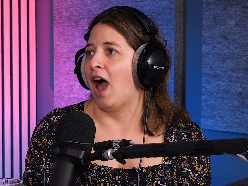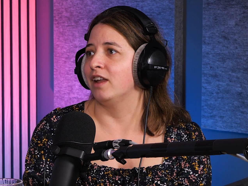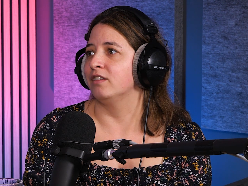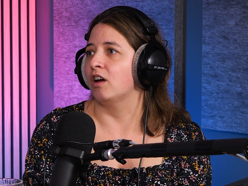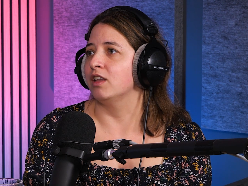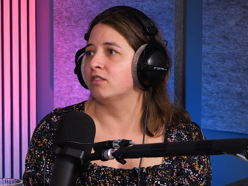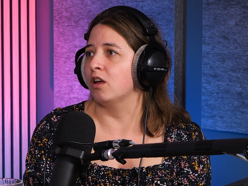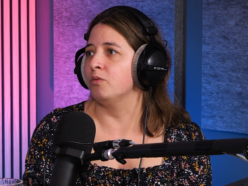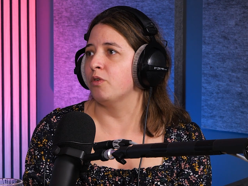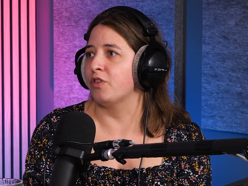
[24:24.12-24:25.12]
and I
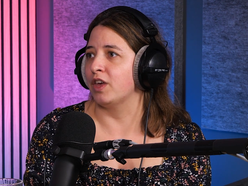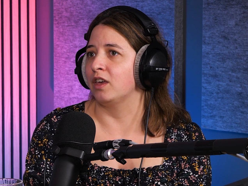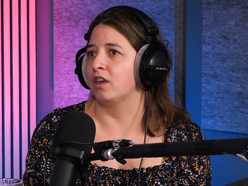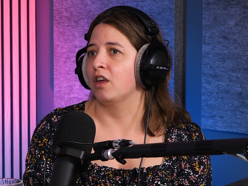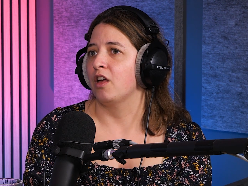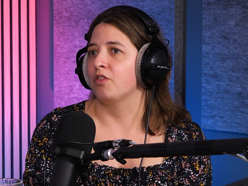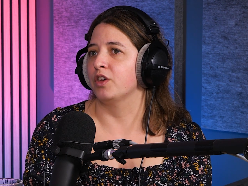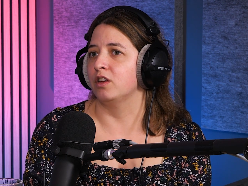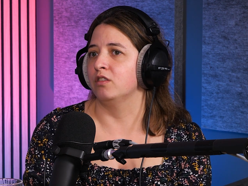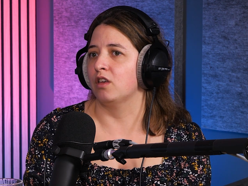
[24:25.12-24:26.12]
don't think
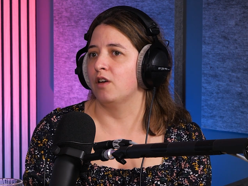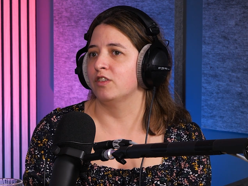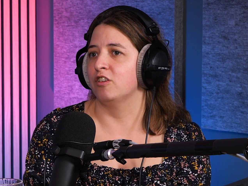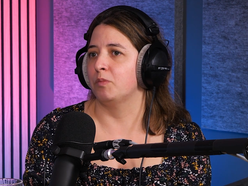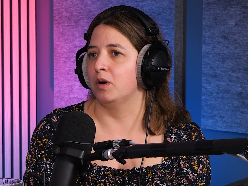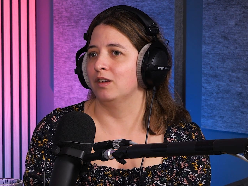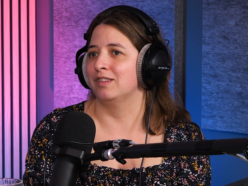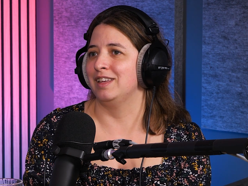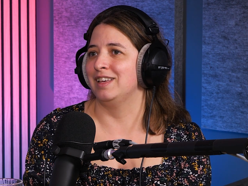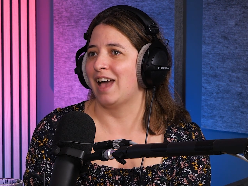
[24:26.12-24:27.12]
the Conservative
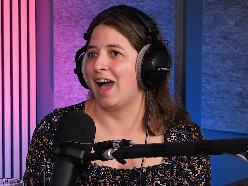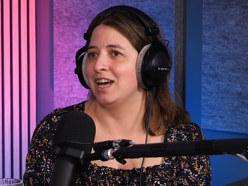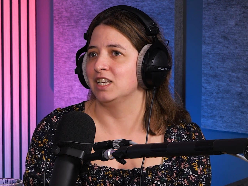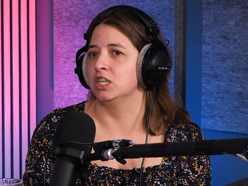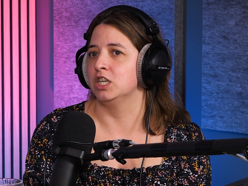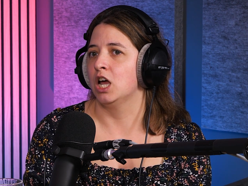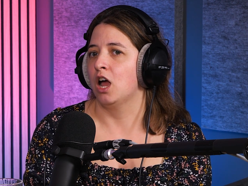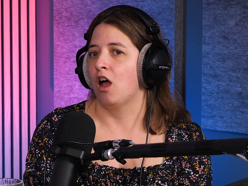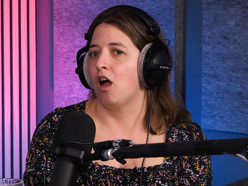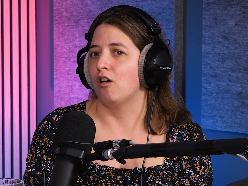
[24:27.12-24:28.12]
Party can
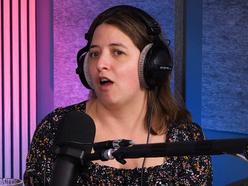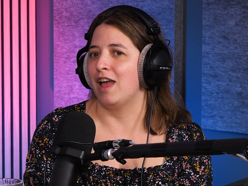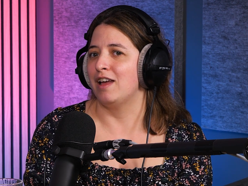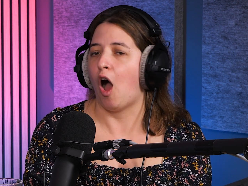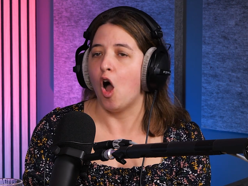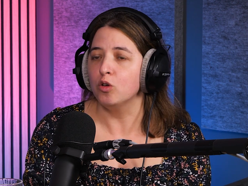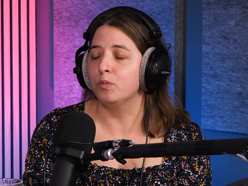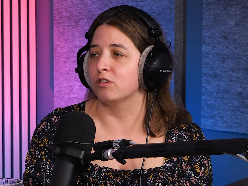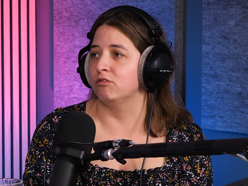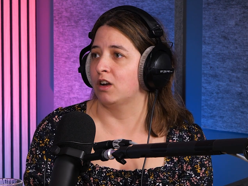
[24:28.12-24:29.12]

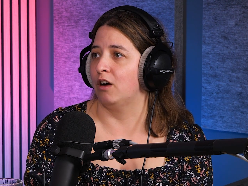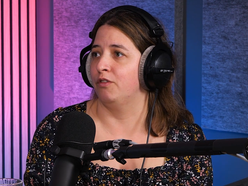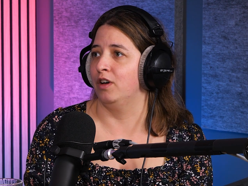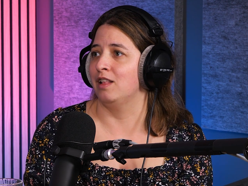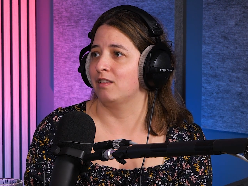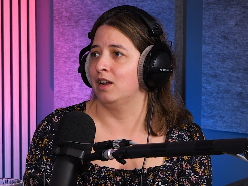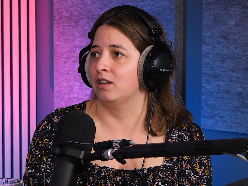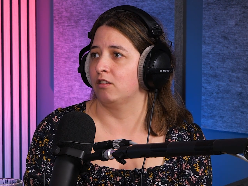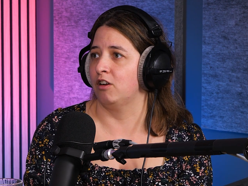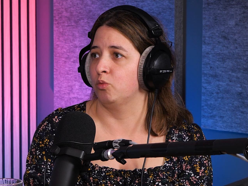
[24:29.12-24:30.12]
hope to recover until it
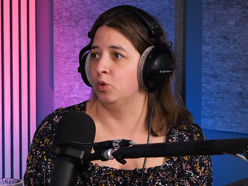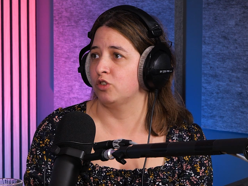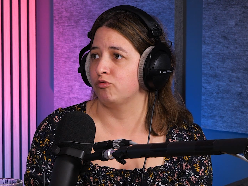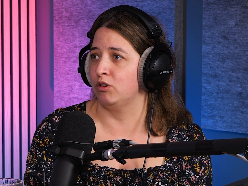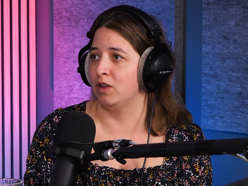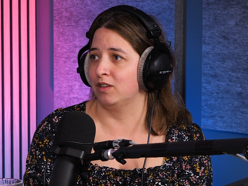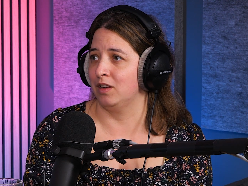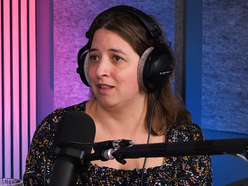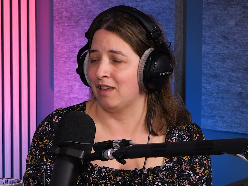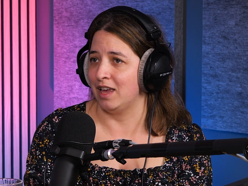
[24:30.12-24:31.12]
decides which route it's
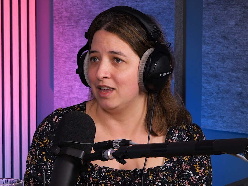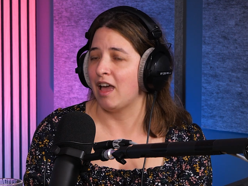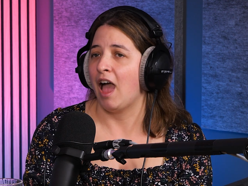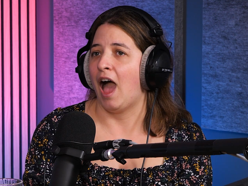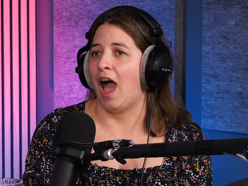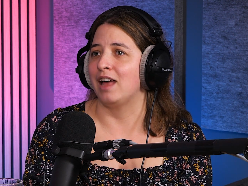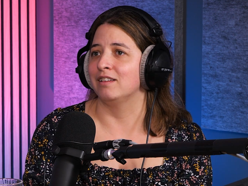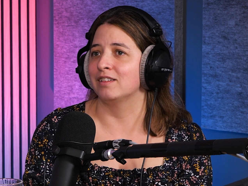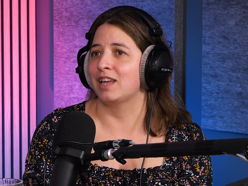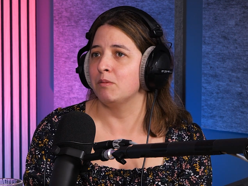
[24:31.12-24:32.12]
going to take.
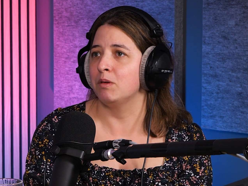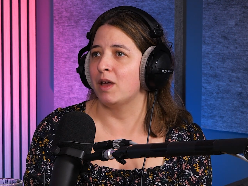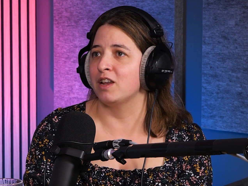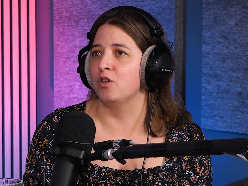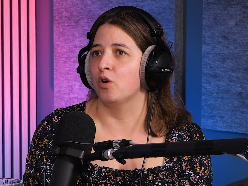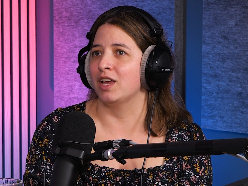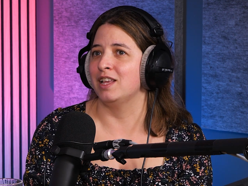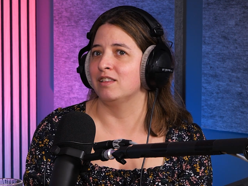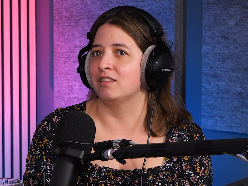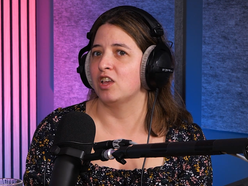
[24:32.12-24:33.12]
And Kemi Badenoch
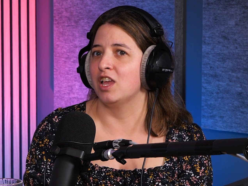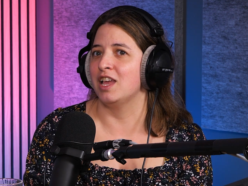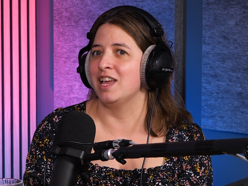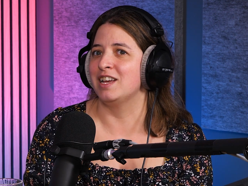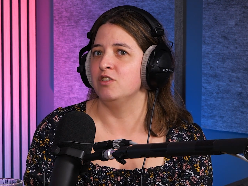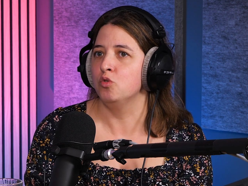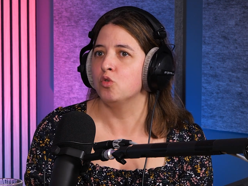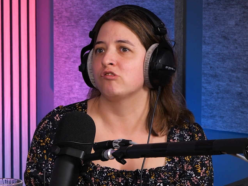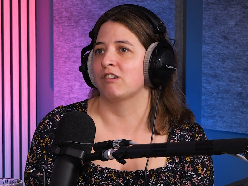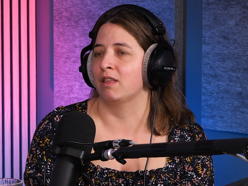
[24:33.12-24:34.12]
is
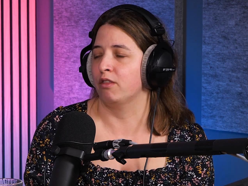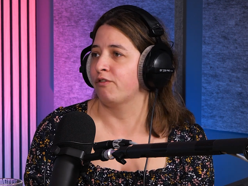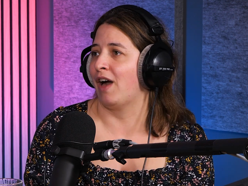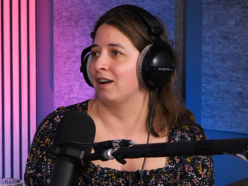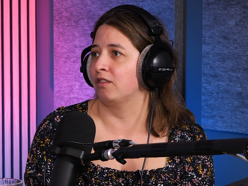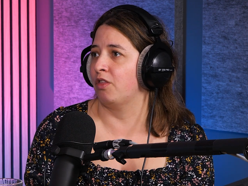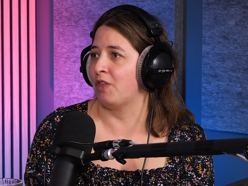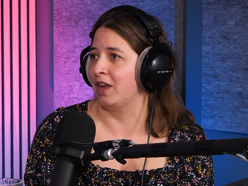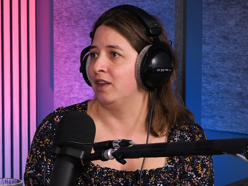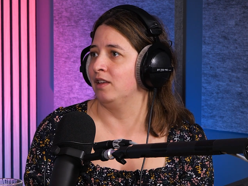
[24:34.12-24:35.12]
ignoring the fact that
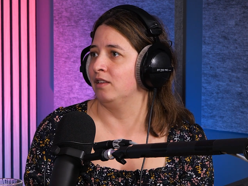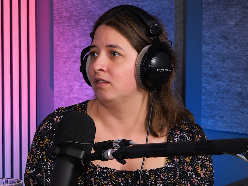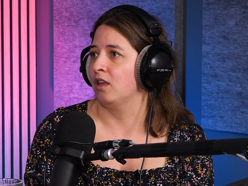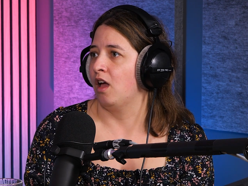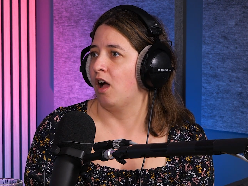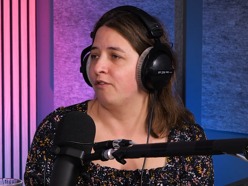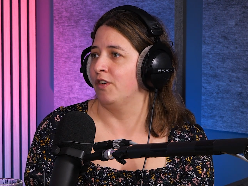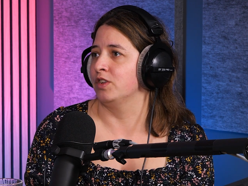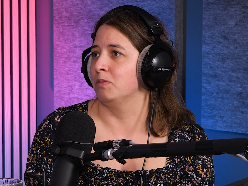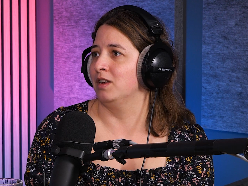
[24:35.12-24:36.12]
that is a
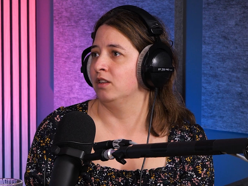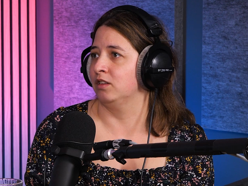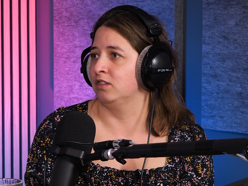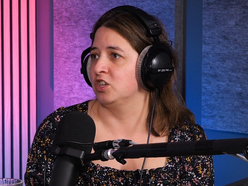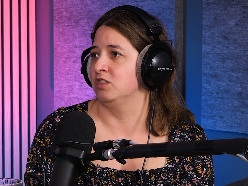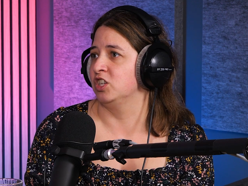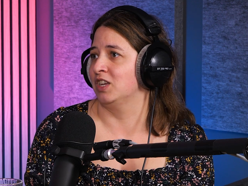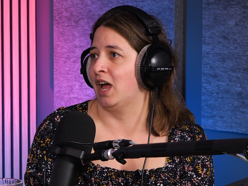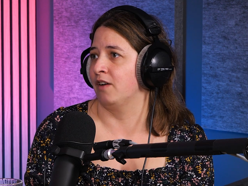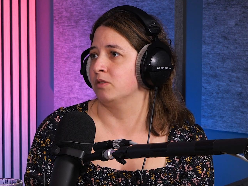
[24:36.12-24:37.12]
fundamental decision that she's
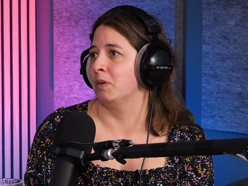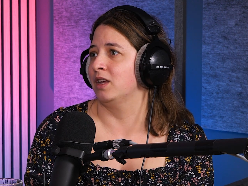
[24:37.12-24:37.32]
going to have to